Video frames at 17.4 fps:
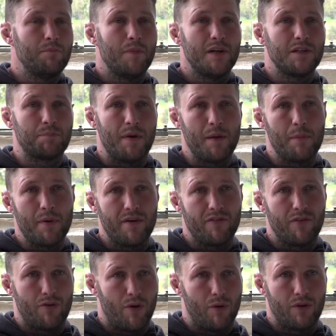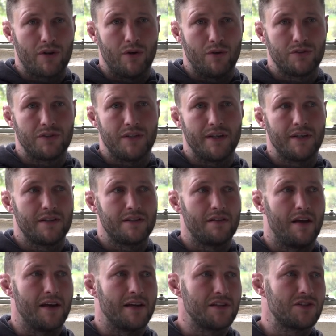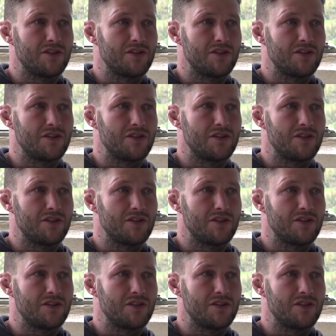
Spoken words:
It's been a bit of a roller coaster. Like,